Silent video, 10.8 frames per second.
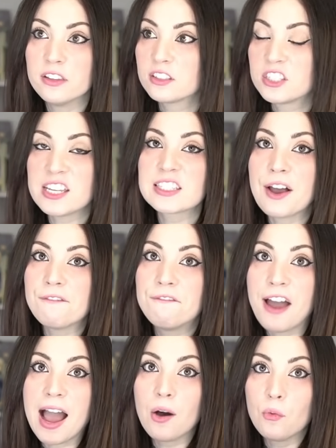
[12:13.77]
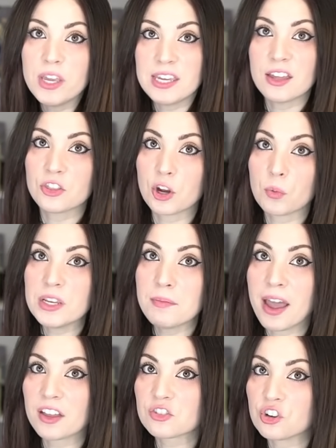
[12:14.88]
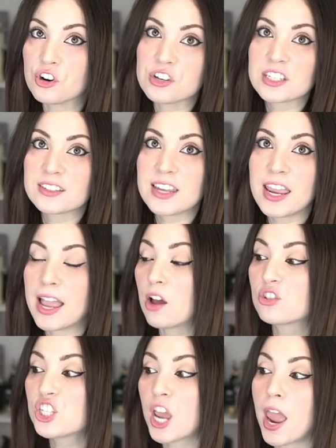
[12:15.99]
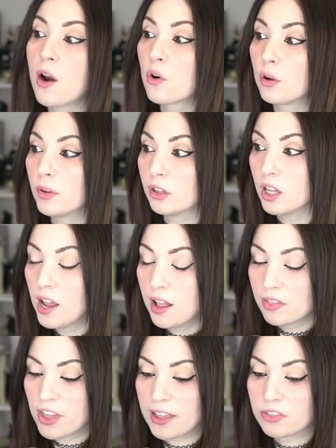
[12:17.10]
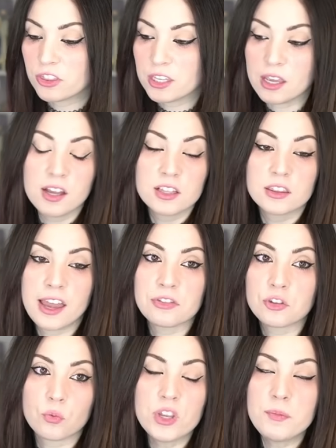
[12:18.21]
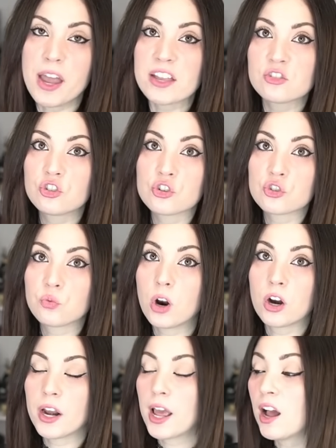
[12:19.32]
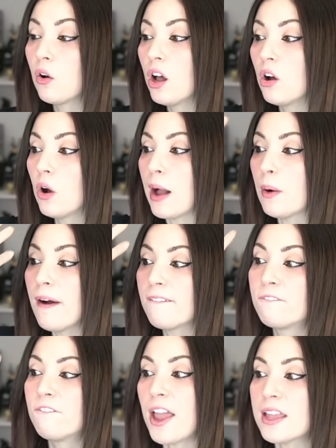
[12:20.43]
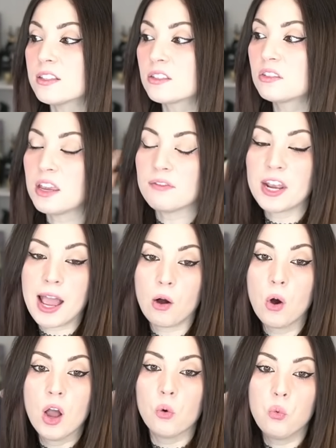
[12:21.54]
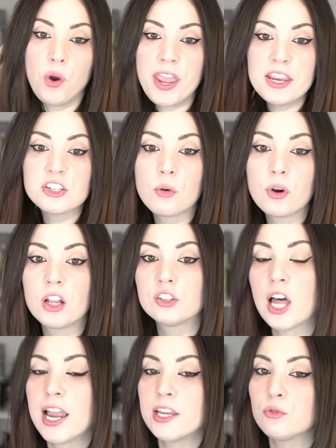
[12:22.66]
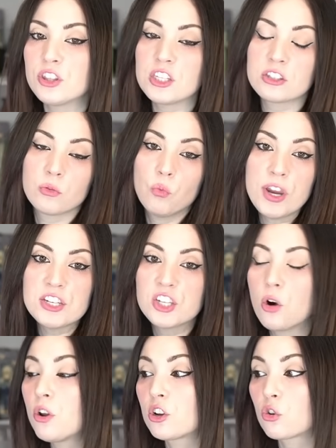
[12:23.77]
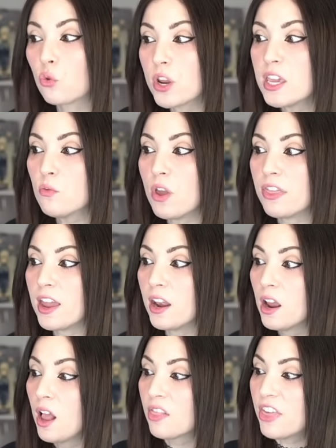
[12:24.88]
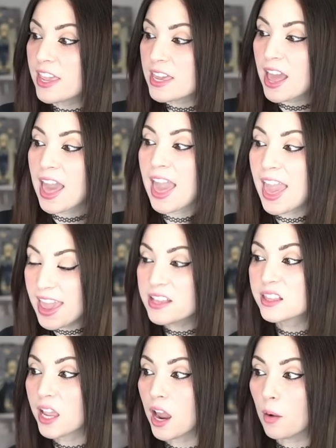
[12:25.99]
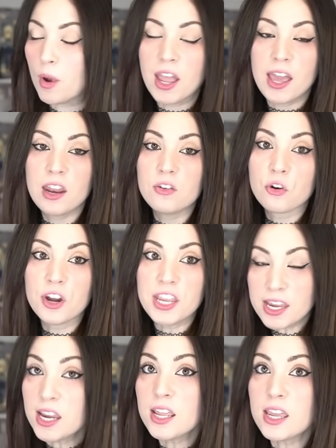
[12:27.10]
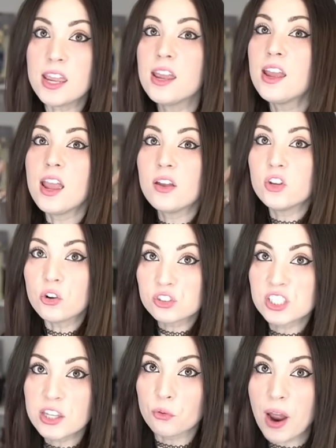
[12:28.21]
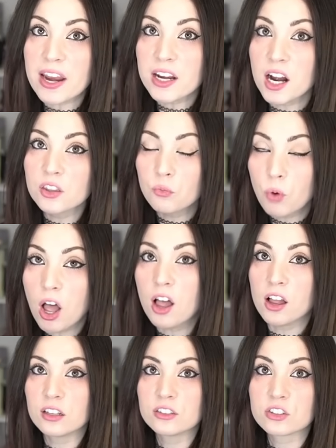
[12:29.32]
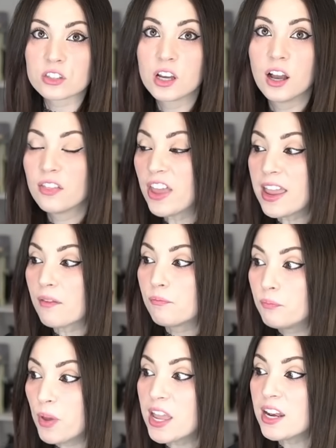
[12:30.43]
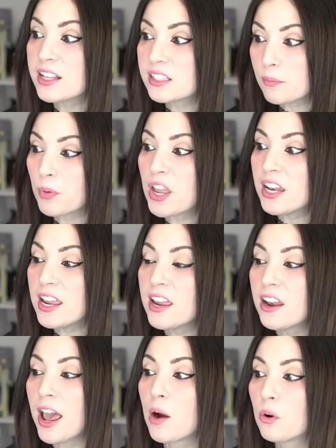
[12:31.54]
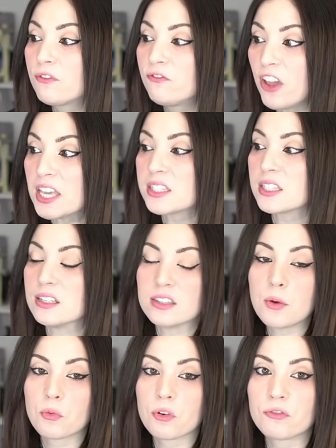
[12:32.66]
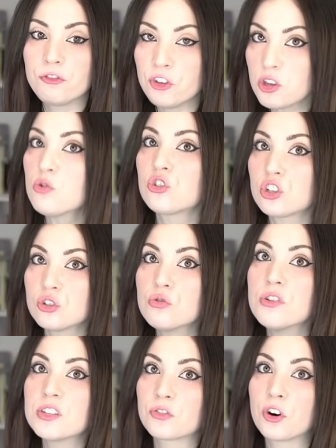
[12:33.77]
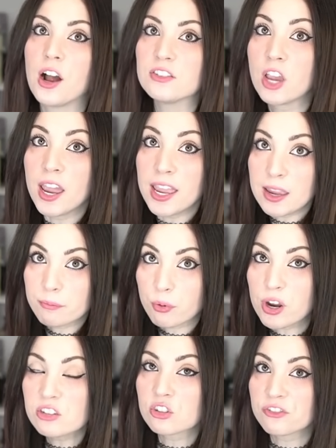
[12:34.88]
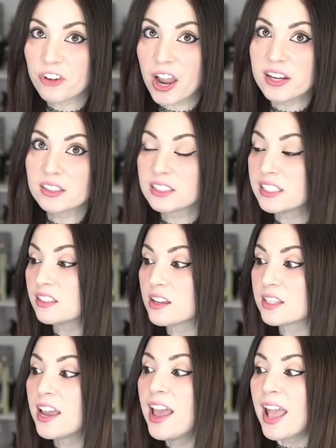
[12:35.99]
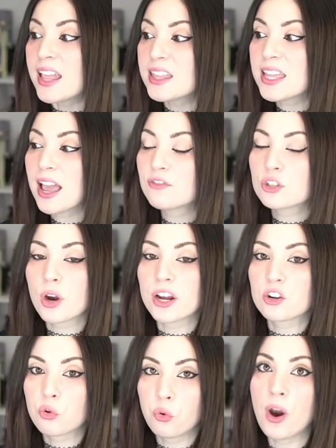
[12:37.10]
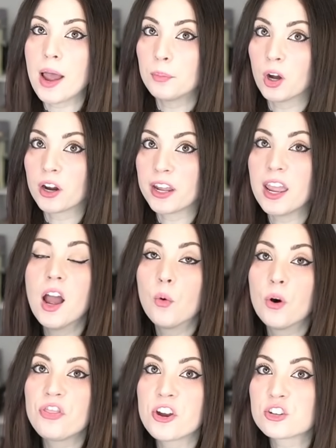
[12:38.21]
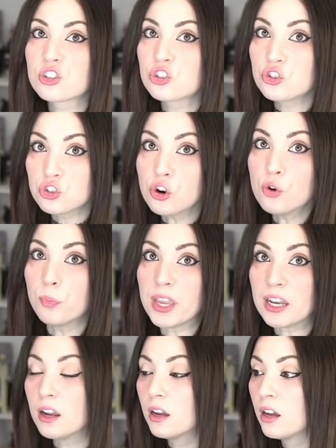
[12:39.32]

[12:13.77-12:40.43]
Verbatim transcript: disavowing the remasters and saying how terrible that the that the remasters were and how oh how offensive and how we don't align with this and we don't agree with it. They hate them and you're an idiot if you don't see the writing on the walls. They have been, it's been in our faces. They refuse to do this for us. Embracer finally does it. And then they have to try to crap on it with their stupid